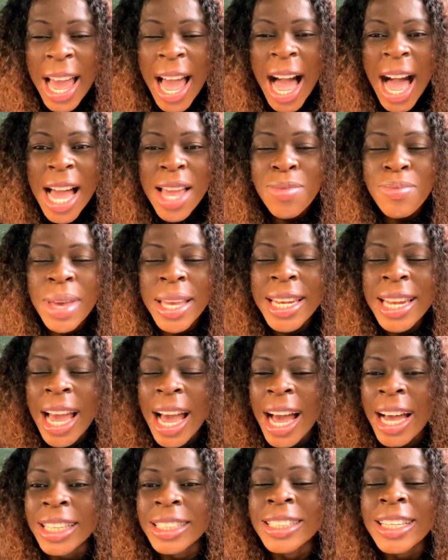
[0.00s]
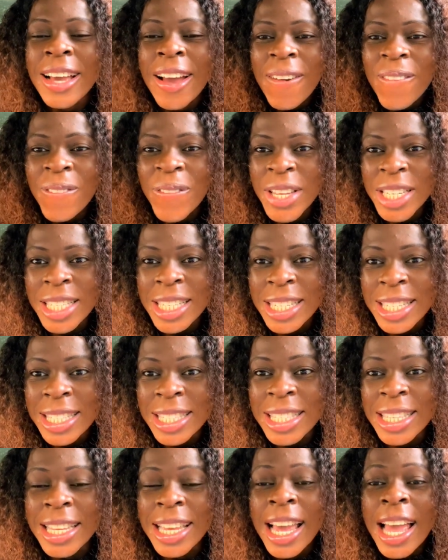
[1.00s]
hymen and
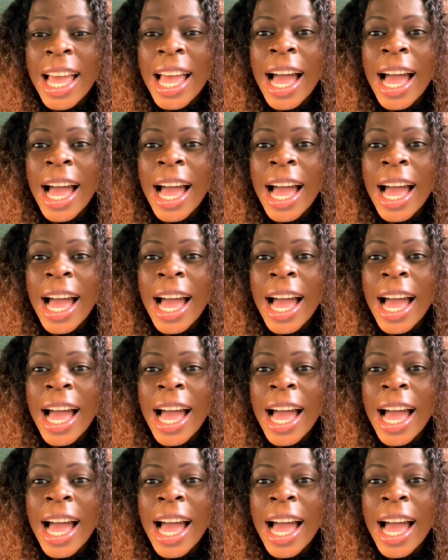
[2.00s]
virginity.